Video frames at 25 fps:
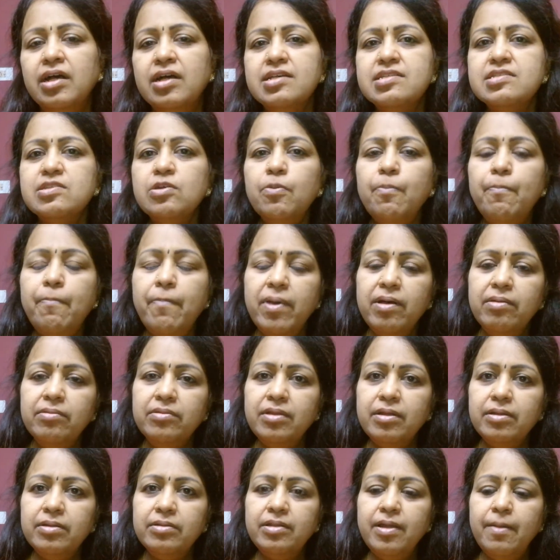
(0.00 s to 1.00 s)
So
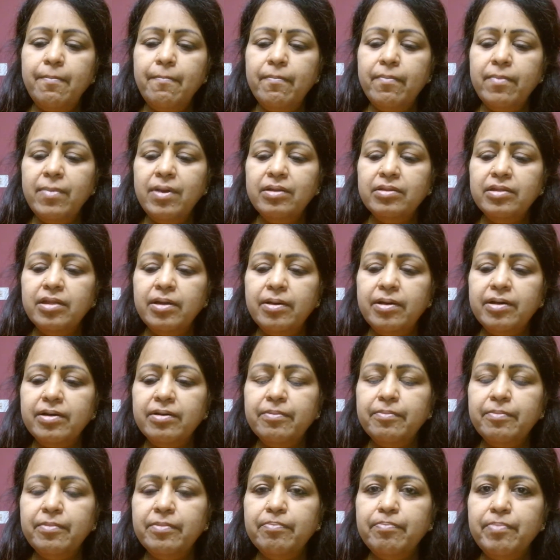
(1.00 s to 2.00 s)

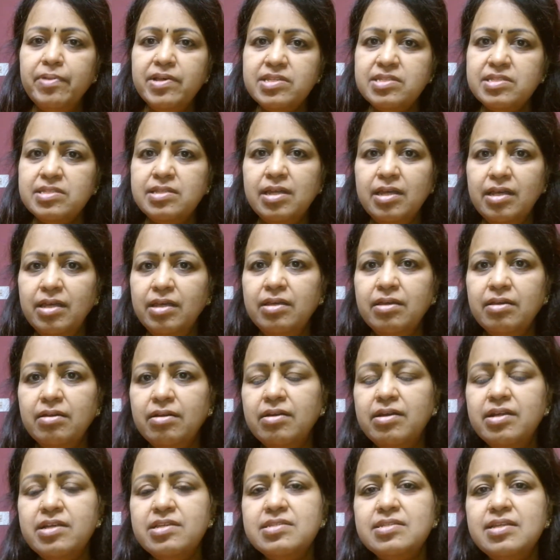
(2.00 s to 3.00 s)
the best thing
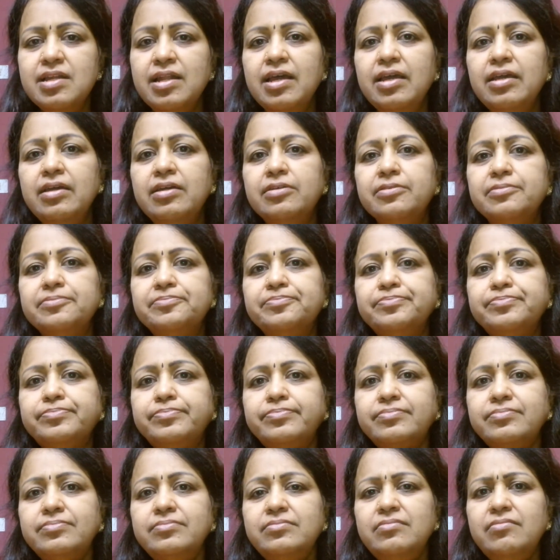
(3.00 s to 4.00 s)
here is, like,
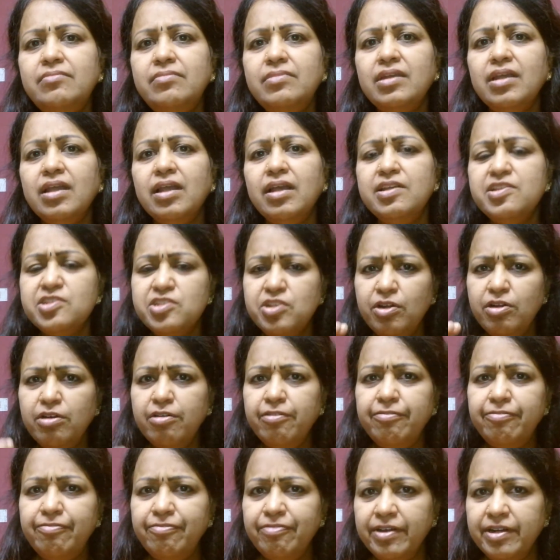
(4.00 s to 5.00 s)
instead
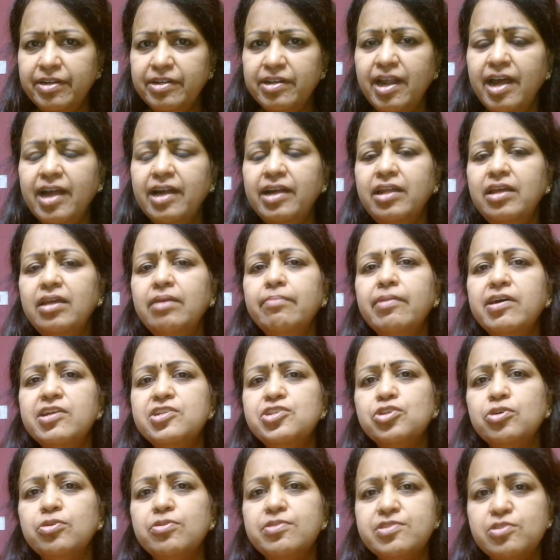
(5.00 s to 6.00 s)
of interacting
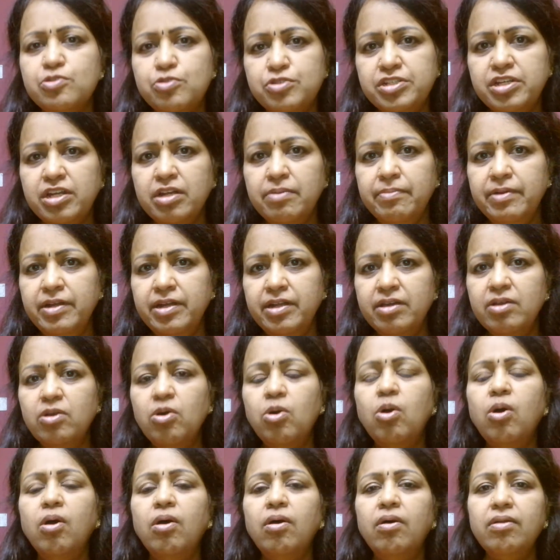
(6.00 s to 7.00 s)
much on social media
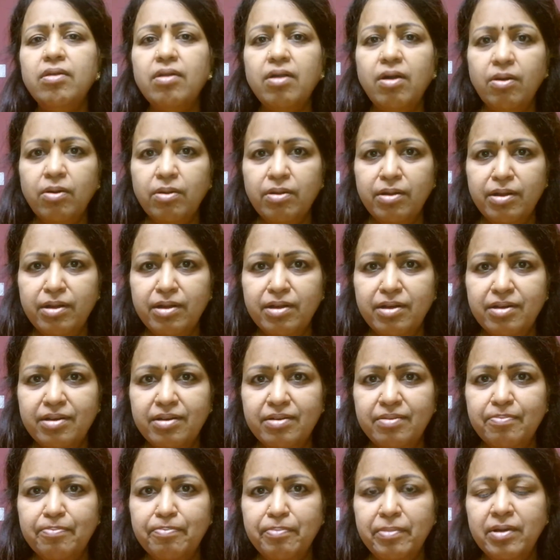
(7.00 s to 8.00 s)
or
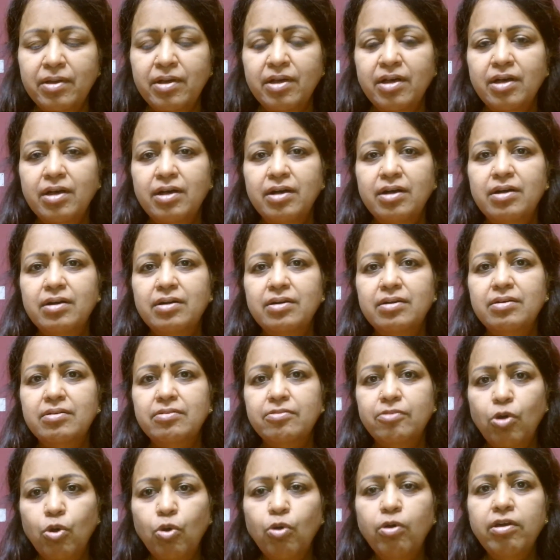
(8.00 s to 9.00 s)
on
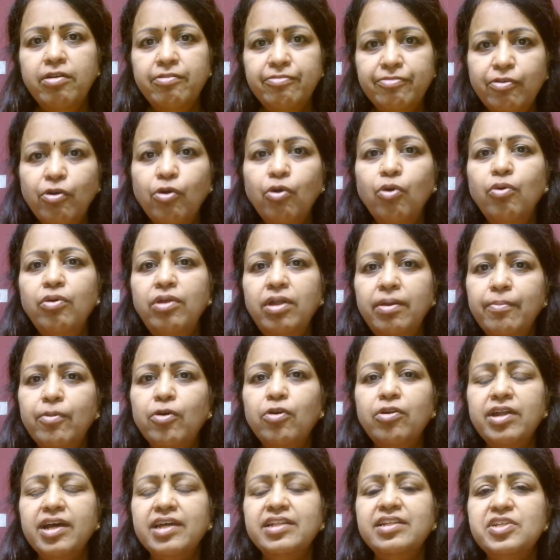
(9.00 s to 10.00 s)
over phone
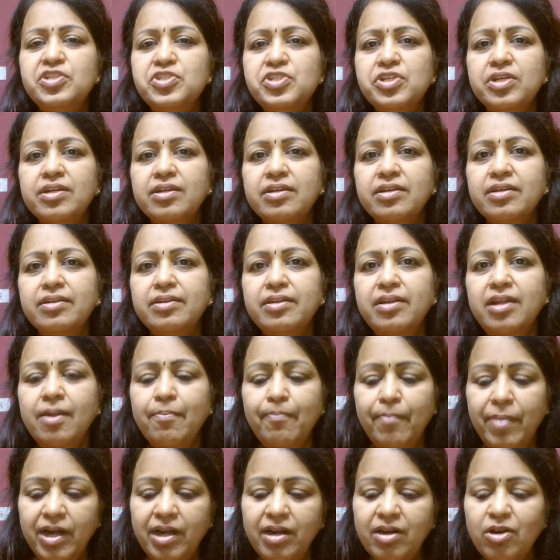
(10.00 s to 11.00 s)
about other children,
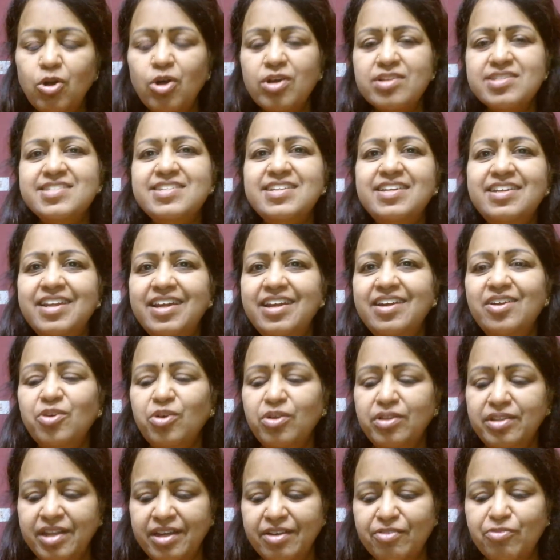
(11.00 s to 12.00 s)
better concentrate
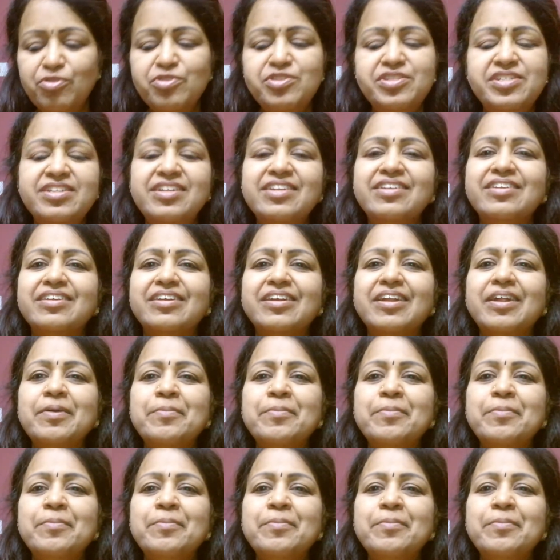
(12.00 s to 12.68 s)
on their own children.